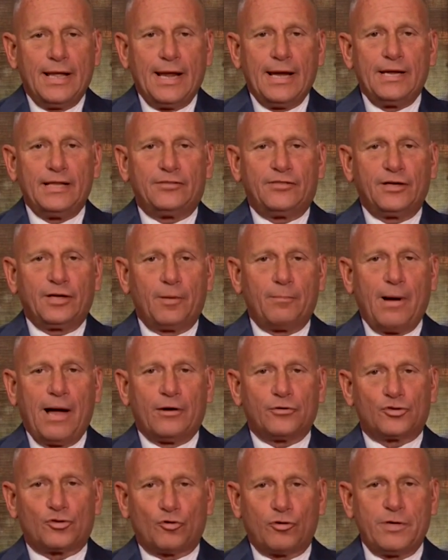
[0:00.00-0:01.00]
anything
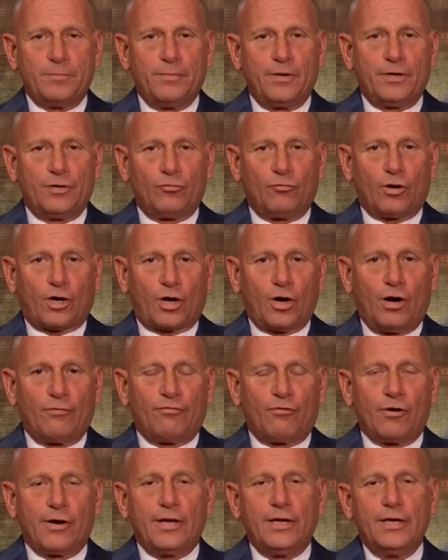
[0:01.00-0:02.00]
about treatment and
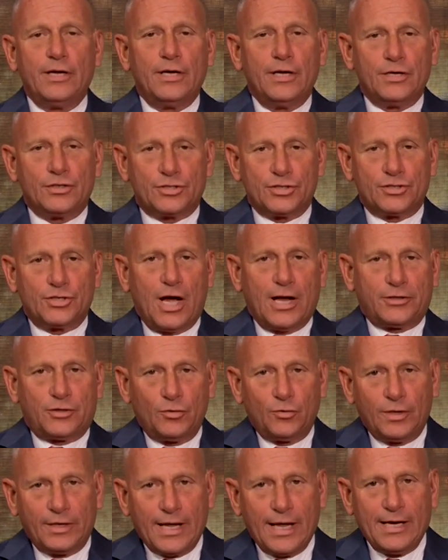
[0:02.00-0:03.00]
recovery. She's not
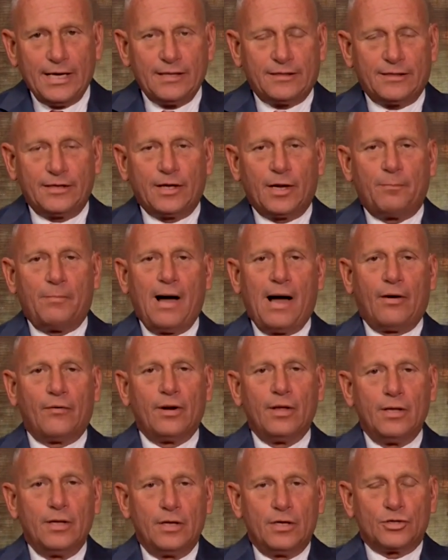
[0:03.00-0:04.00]
doing anything
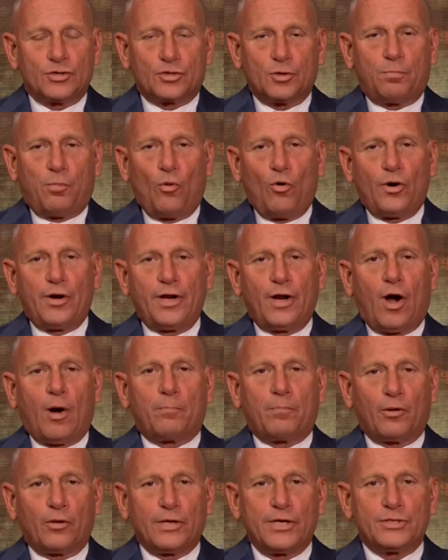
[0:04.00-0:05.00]
about supporting our
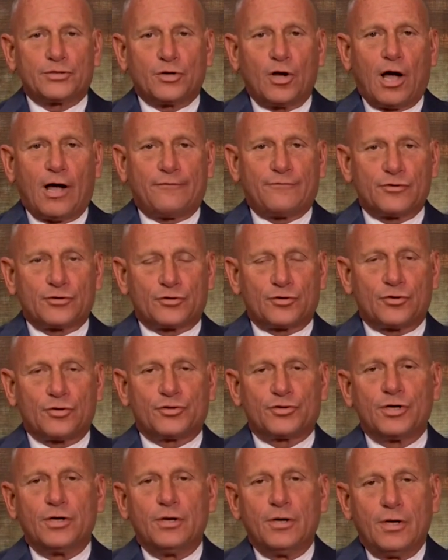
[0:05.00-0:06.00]
police
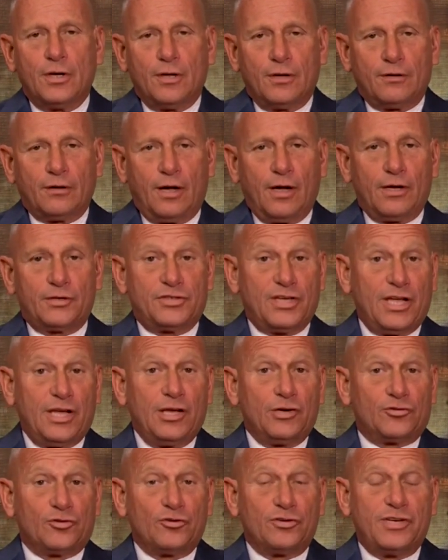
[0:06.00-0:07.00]
officers to
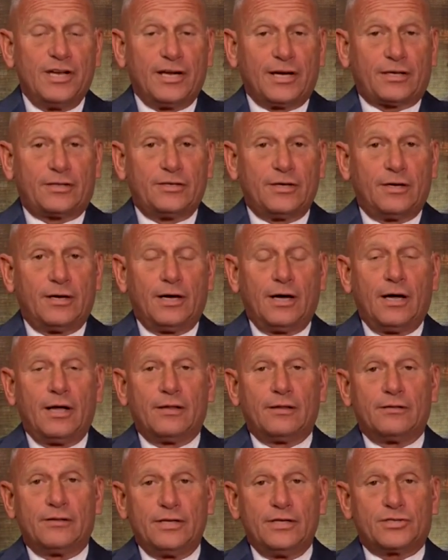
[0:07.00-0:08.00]
interdict
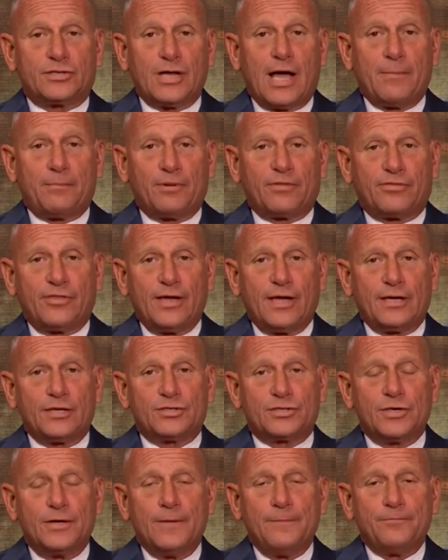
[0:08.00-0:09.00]
these type of
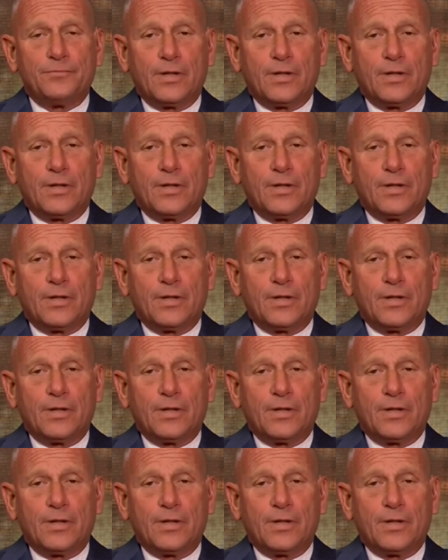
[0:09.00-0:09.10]
things.